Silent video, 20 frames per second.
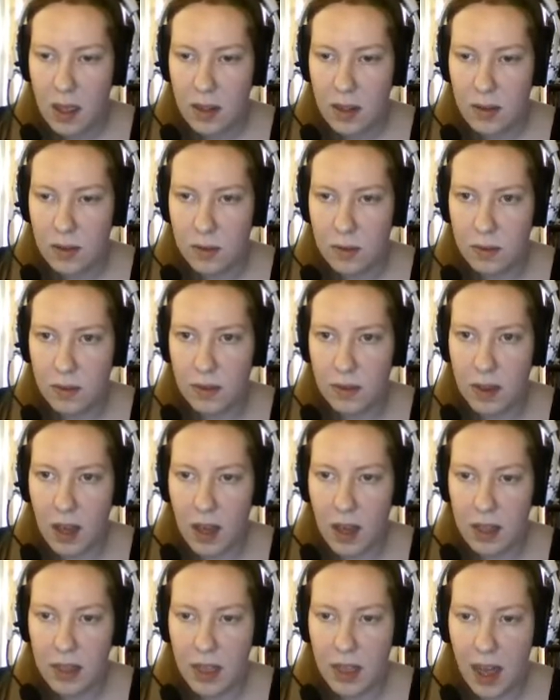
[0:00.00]
So we've
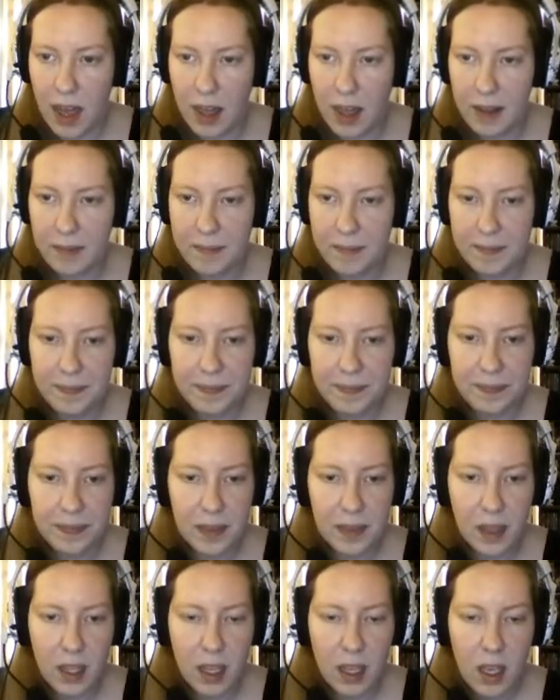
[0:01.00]
got that.
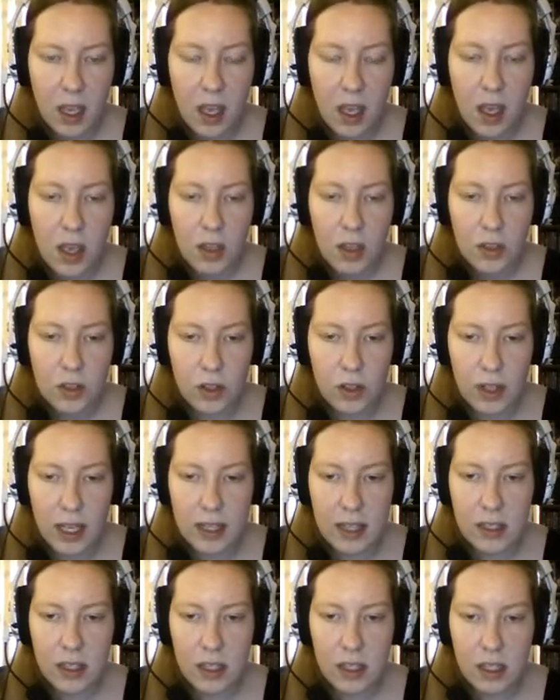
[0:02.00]
So
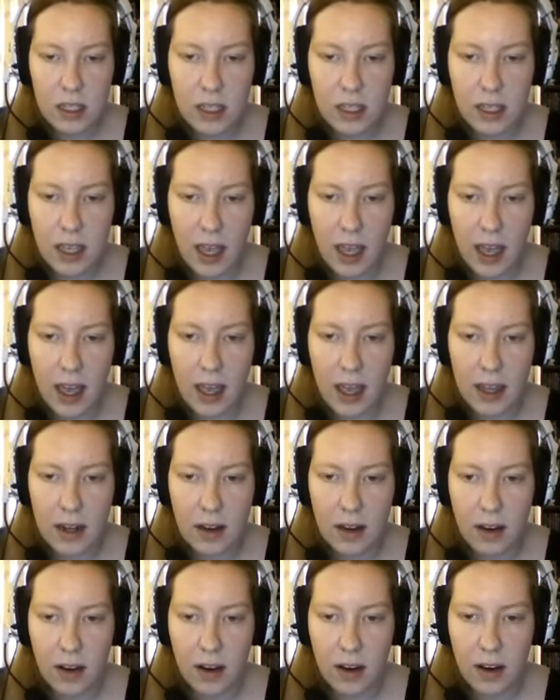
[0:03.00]
let's look at
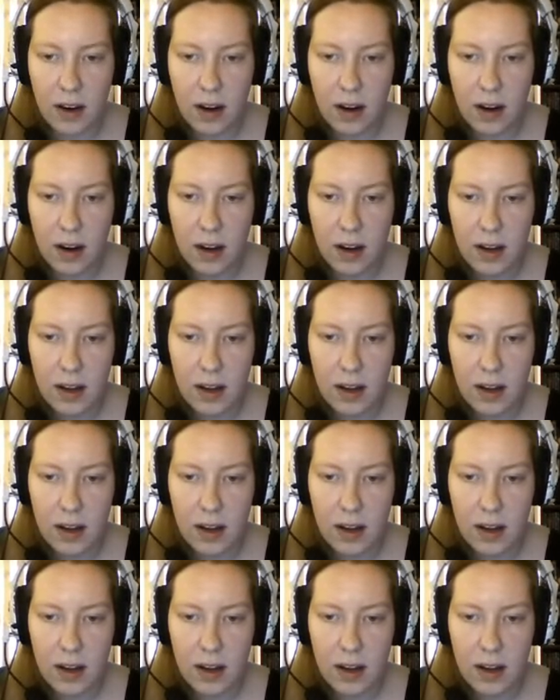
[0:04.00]
our...